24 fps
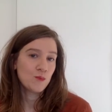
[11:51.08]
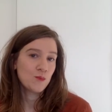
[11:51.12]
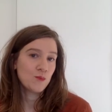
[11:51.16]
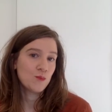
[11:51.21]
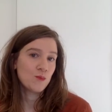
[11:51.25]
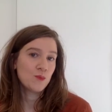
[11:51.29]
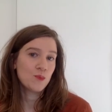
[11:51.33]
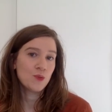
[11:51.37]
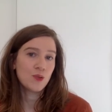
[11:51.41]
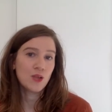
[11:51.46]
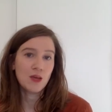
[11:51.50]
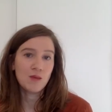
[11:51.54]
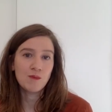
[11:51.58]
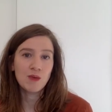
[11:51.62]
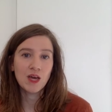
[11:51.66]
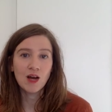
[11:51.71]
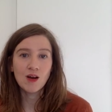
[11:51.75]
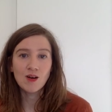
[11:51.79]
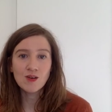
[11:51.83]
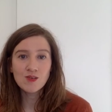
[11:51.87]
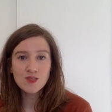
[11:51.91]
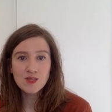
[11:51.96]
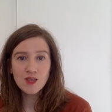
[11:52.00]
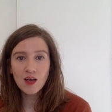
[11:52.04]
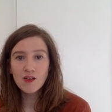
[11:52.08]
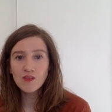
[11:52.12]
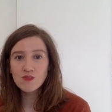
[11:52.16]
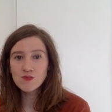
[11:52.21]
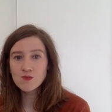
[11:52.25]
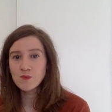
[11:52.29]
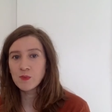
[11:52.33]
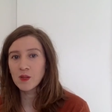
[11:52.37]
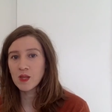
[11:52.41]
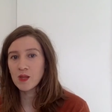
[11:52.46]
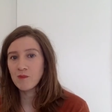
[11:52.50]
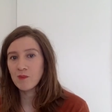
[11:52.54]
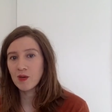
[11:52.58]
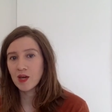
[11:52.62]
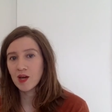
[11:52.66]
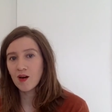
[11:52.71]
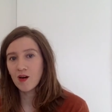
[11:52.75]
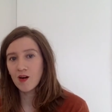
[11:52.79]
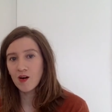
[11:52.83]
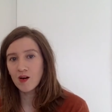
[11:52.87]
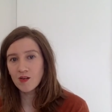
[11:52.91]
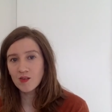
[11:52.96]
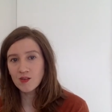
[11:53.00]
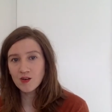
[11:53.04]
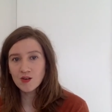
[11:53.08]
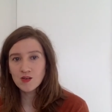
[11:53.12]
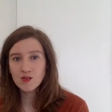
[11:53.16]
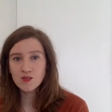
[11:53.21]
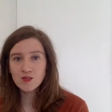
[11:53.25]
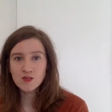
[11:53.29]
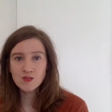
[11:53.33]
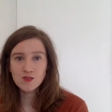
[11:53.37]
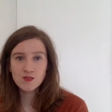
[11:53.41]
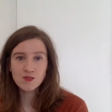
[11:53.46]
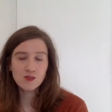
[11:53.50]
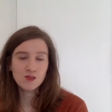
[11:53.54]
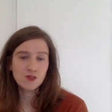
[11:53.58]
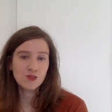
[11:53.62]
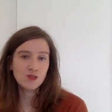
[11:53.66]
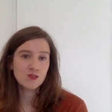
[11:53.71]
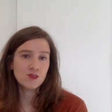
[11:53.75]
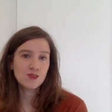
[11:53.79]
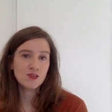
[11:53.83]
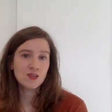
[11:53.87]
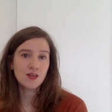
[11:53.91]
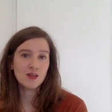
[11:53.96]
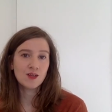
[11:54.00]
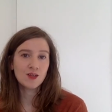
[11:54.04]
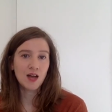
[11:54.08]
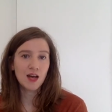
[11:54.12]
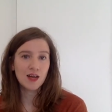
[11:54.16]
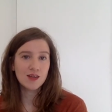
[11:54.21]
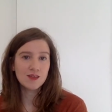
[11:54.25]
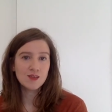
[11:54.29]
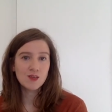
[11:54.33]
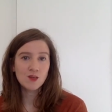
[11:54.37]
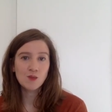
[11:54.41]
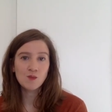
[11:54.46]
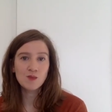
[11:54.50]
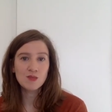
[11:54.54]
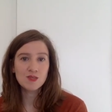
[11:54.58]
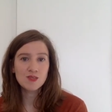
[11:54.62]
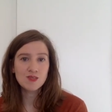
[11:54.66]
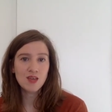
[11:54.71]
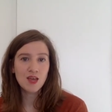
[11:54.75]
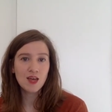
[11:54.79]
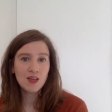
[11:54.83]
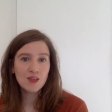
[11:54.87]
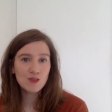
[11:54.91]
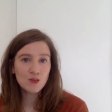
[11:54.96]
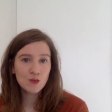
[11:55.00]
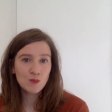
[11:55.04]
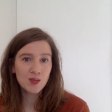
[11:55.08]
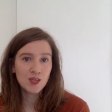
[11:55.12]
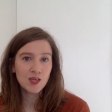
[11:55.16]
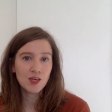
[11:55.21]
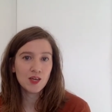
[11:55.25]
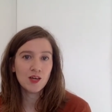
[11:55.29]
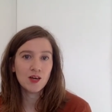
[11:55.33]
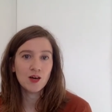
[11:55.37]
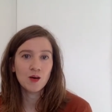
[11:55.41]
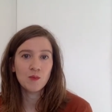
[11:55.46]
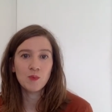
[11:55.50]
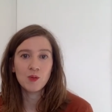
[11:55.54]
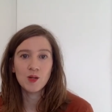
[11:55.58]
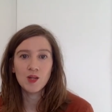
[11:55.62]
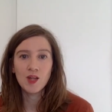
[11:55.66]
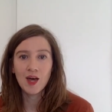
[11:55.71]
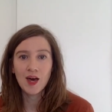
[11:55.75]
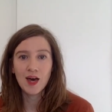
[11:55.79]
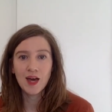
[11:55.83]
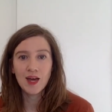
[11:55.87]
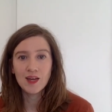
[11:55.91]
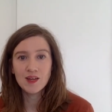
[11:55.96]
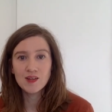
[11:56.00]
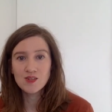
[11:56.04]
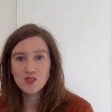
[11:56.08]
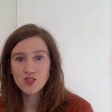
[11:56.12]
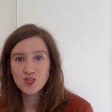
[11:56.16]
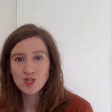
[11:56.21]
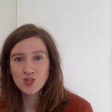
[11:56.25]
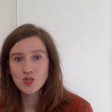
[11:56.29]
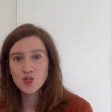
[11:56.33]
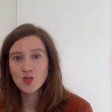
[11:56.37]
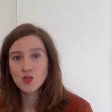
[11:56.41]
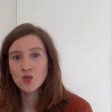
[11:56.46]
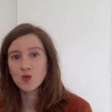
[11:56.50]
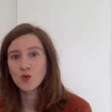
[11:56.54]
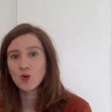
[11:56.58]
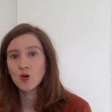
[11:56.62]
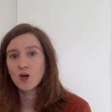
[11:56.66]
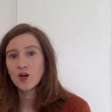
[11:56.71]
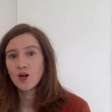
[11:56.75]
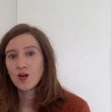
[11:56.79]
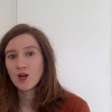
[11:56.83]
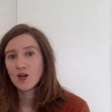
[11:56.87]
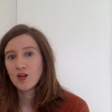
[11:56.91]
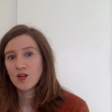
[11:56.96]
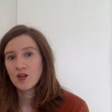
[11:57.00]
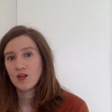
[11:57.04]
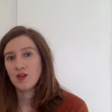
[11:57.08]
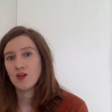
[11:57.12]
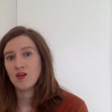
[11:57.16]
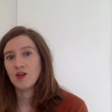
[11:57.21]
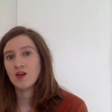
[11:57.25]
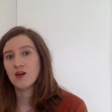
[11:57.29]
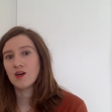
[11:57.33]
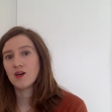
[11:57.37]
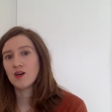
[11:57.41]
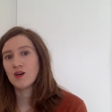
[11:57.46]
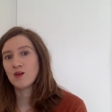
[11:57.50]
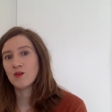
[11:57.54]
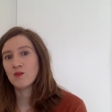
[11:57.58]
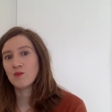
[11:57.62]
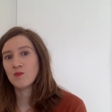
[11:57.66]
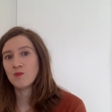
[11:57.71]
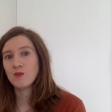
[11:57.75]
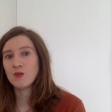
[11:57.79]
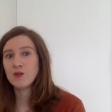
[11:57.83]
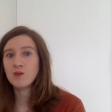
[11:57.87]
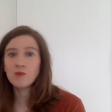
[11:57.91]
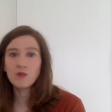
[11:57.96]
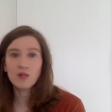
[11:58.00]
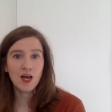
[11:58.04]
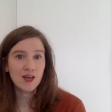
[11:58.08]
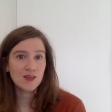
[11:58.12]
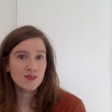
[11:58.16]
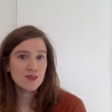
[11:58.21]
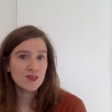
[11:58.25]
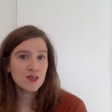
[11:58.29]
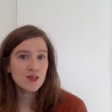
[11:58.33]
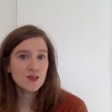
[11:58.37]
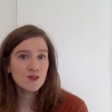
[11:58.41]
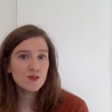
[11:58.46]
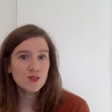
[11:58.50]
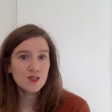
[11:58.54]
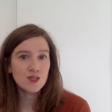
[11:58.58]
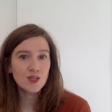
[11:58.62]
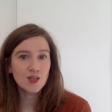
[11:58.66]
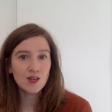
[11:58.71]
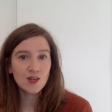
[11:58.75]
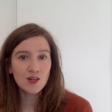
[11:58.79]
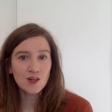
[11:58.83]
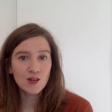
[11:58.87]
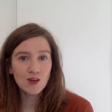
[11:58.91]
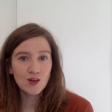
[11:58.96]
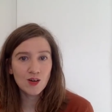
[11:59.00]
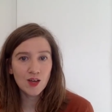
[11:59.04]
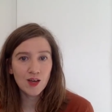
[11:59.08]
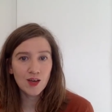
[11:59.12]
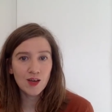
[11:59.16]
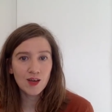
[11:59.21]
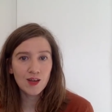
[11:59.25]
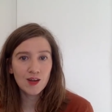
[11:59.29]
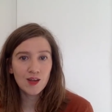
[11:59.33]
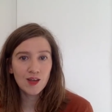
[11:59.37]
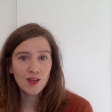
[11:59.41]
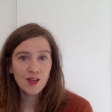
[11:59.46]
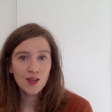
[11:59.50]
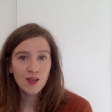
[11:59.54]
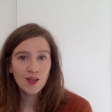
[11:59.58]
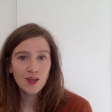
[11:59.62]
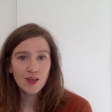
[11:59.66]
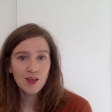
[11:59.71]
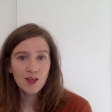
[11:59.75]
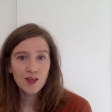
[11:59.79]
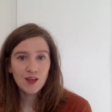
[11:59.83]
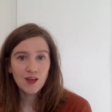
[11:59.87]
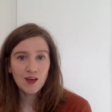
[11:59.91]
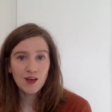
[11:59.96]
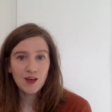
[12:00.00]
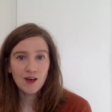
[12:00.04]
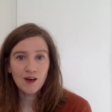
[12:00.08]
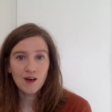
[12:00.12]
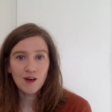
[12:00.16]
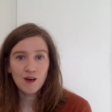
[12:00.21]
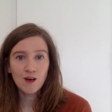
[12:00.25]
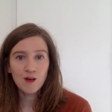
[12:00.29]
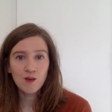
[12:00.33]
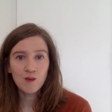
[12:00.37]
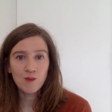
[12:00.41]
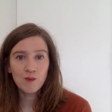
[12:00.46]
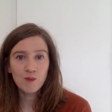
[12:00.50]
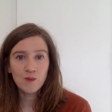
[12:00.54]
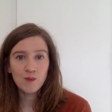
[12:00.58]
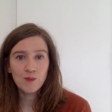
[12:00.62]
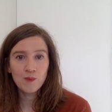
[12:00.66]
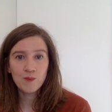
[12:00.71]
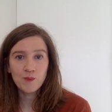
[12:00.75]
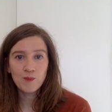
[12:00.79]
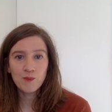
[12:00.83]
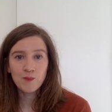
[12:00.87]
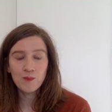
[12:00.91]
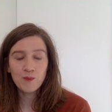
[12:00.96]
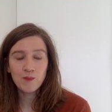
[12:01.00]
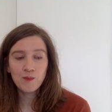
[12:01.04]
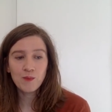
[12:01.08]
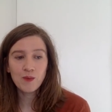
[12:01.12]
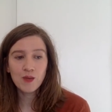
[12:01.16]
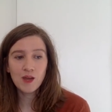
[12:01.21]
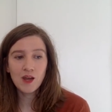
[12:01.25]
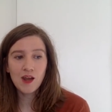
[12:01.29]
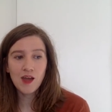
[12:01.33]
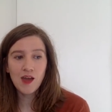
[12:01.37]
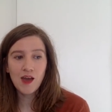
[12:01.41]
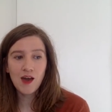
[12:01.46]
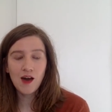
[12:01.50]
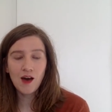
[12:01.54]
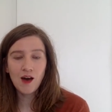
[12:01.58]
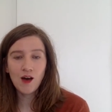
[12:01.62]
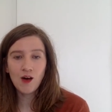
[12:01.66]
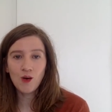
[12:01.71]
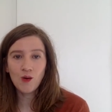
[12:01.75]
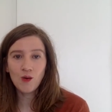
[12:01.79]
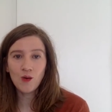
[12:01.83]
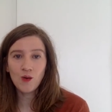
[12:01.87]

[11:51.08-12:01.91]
blaming ourselves, blaming others, just like classic misanthropy applied to people as they use the internet. Um, but now